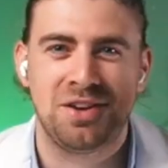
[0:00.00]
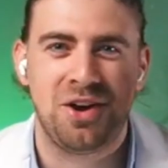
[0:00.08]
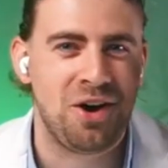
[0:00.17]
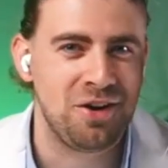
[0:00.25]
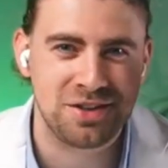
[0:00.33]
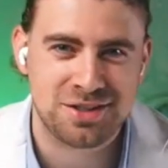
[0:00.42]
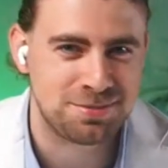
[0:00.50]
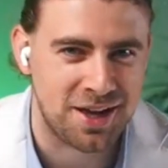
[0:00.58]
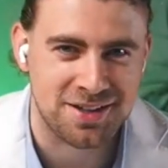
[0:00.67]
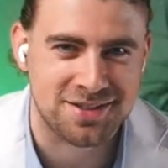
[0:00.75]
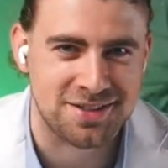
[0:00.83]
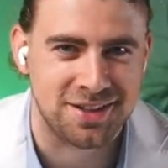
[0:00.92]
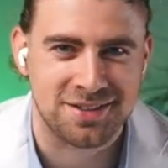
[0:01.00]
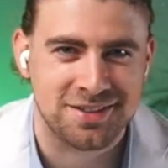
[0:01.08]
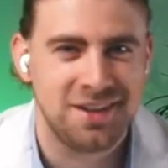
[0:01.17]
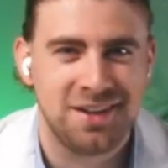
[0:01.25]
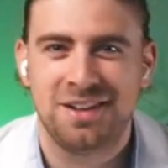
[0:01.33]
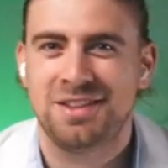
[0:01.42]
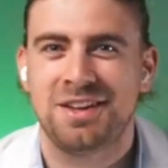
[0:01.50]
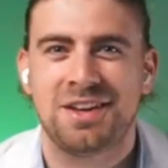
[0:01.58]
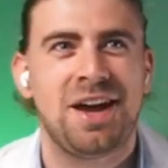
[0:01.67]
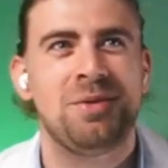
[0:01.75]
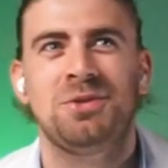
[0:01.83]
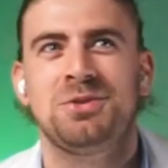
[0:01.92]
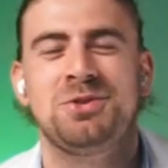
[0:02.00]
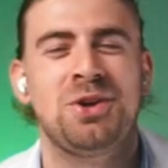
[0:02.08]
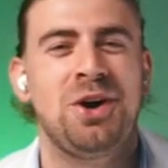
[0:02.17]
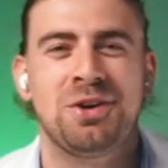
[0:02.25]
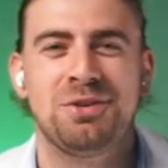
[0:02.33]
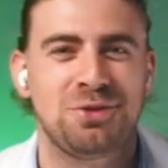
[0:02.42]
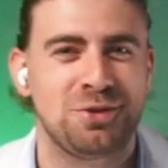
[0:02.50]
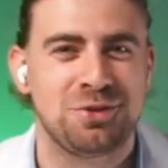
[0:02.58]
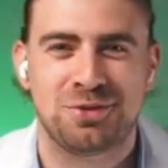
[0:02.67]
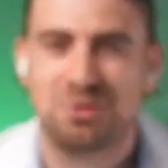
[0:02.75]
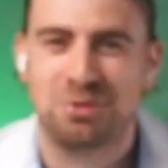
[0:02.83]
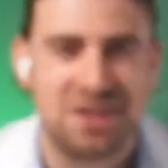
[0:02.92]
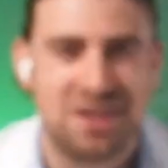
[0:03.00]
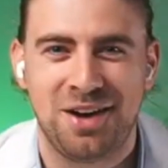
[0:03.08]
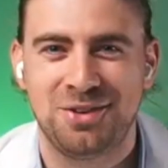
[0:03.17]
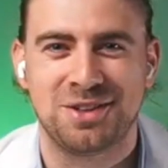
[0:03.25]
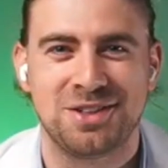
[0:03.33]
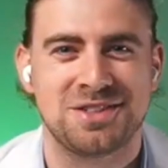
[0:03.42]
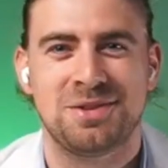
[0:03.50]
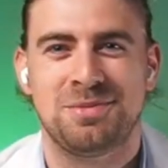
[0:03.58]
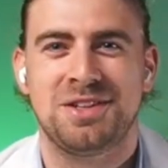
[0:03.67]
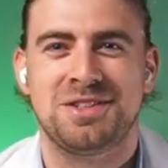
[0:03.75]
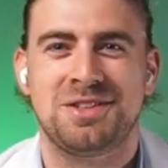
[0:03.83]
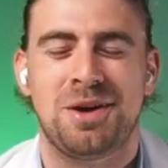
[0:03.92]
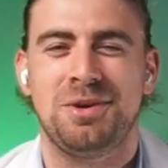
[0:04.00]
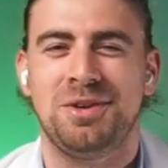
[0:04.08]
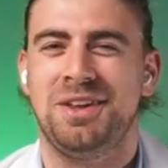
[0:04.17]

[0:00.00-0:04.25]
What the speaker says: all these plastics, the guy will talk for 3 hours about his topic.